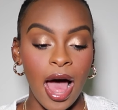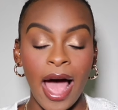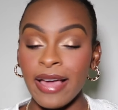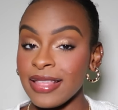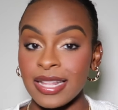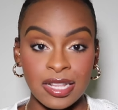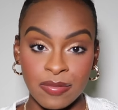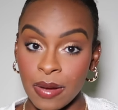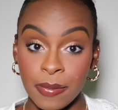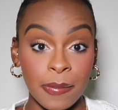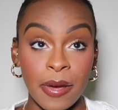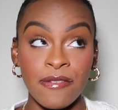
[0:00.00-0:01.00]
I think this might
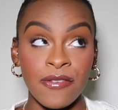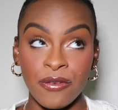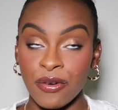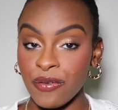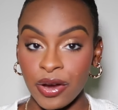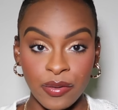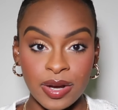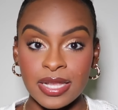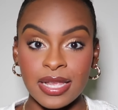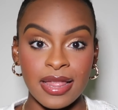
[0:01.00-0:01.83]
be my favorite fragrance